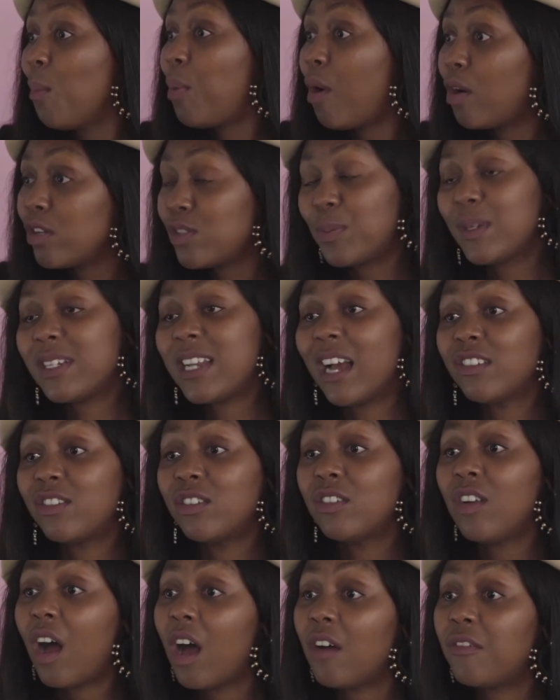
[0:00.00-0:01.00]

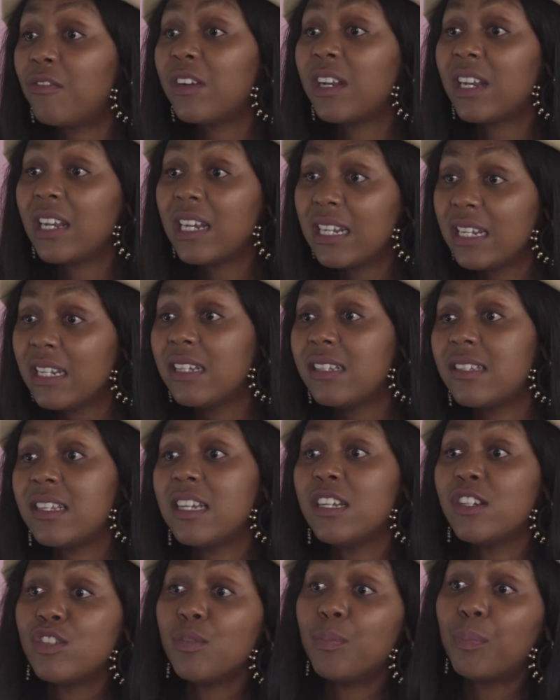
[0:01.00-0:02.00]
Post-production often leads
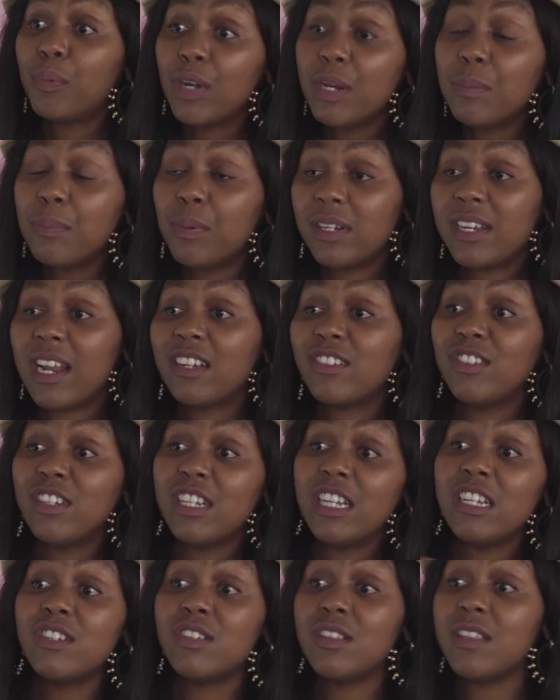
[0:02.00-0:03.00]
into pre-production
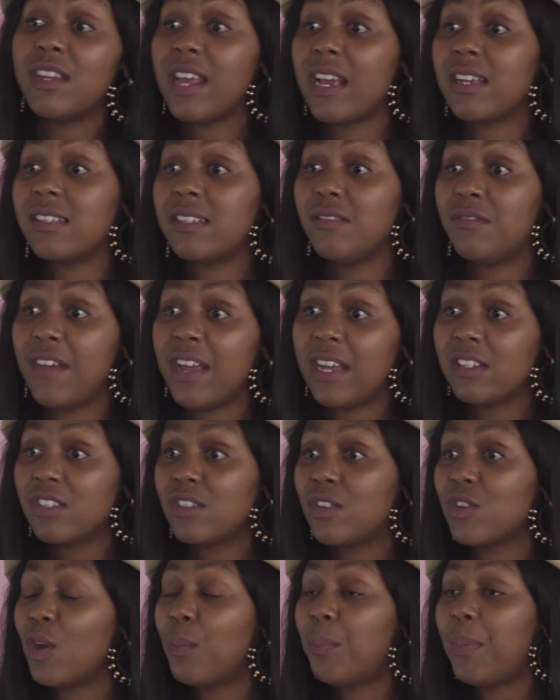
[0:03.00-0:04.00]
into the next event.
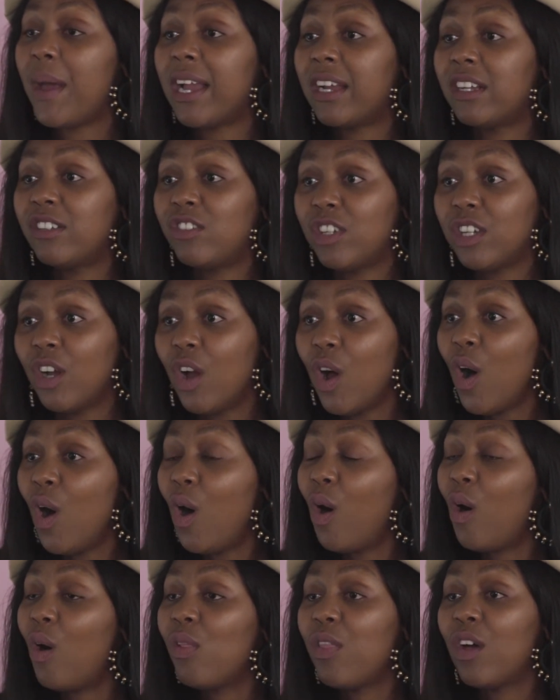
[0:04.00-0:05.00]
So you're packaging
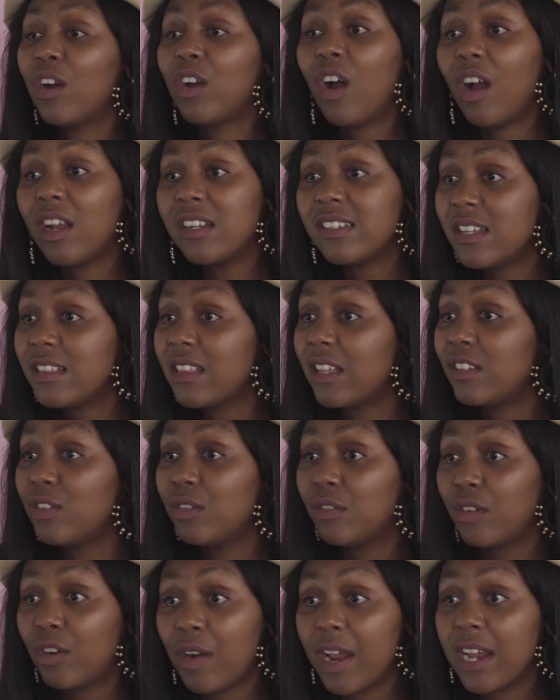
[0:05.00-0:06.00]
all the content that
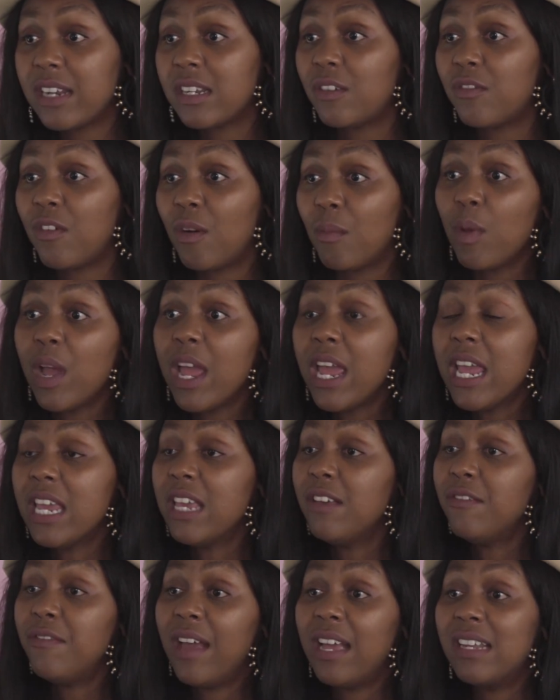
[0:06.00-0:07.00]
you've created from
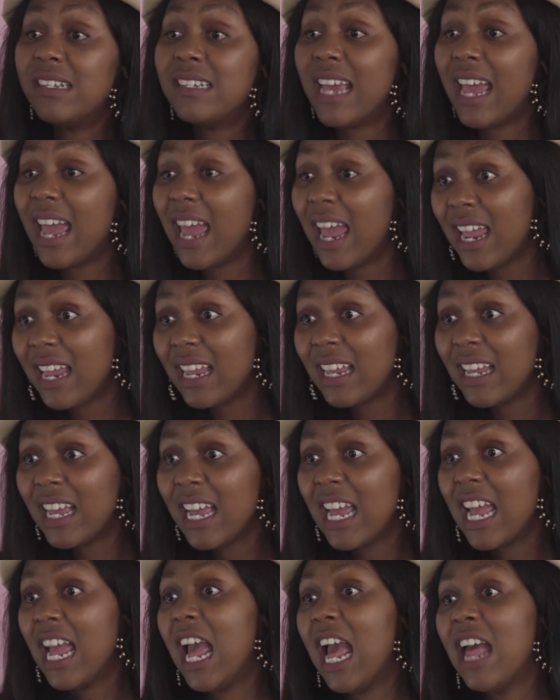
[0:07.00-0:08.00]
event A
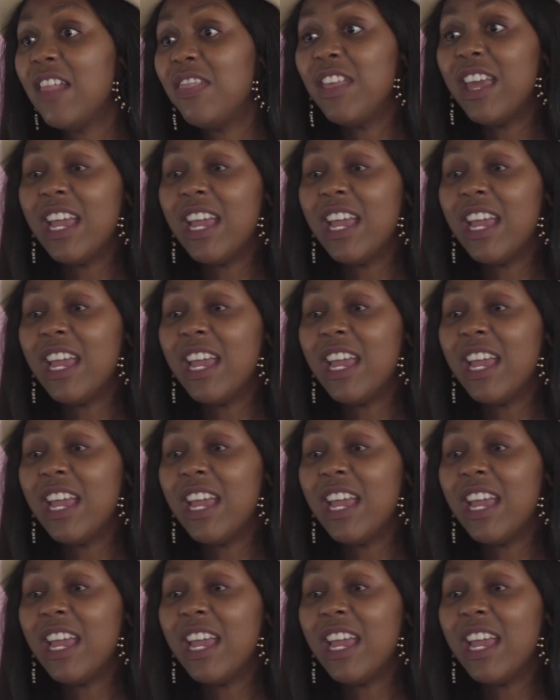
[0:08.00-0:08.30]
and